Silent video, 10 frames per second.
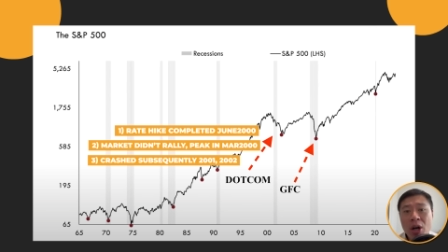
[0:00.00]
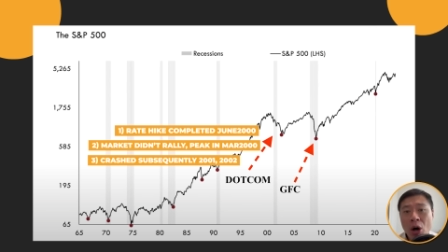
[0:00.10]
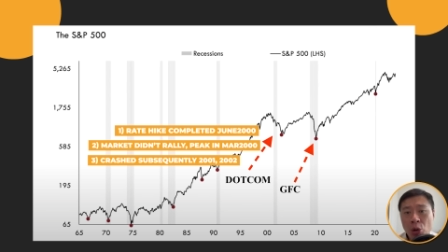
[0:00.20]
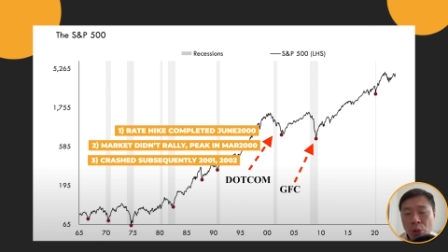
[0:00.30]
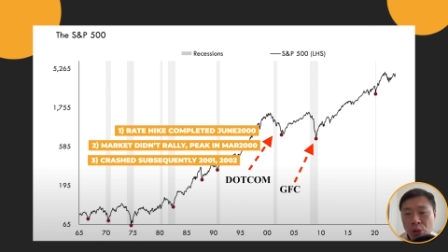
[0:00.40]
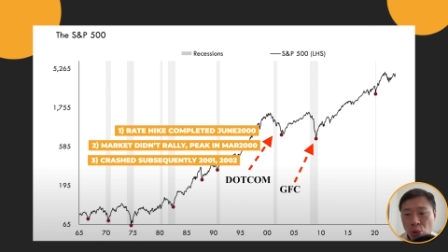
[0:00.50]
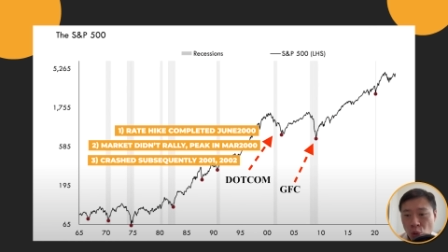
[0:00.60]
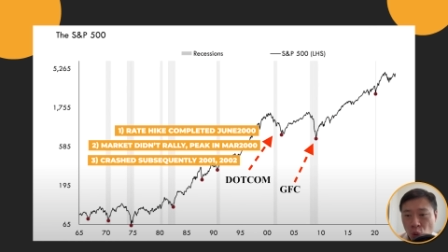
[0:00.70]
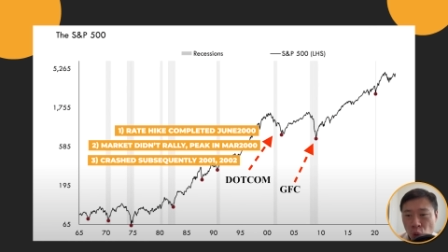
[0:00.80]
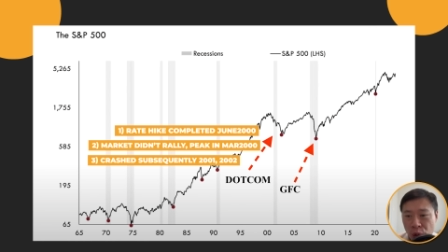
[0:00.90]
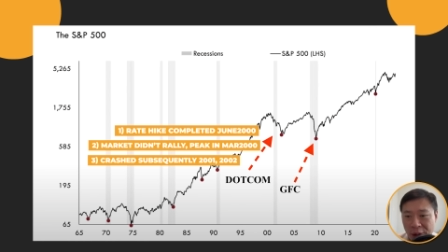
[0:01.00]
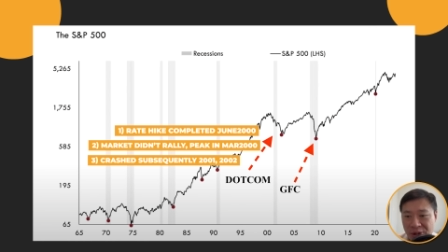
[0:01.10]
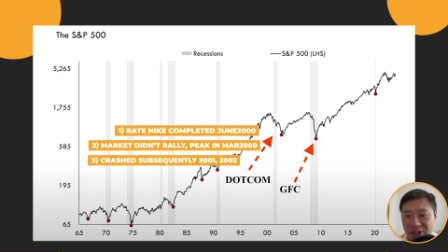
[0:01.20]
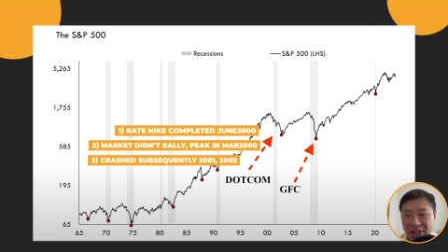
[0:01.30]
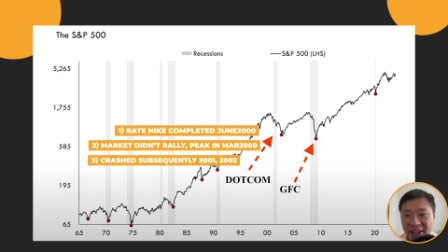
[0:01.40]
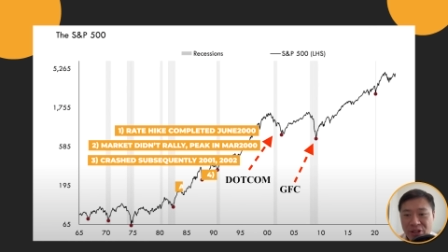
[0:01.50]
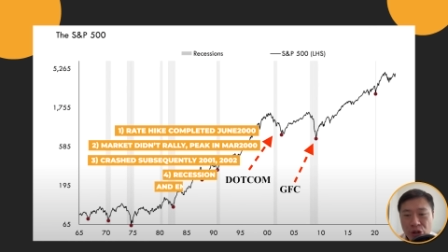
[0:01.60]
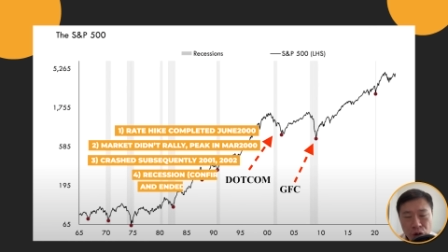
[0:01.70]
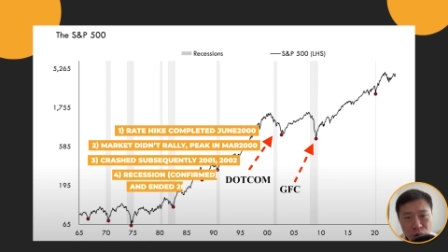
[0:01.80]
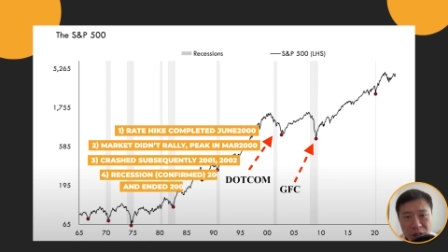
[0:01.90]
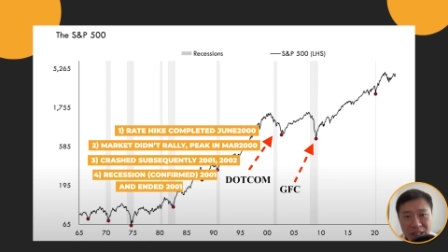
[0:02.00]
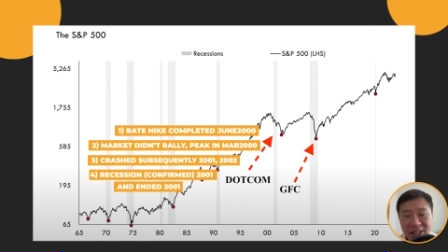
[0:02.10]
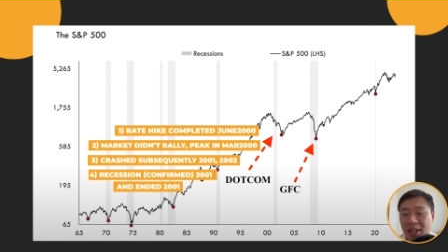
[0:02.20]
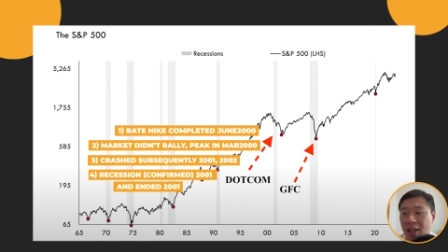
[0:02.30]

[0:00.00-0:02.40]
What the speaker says: all the way to 2003.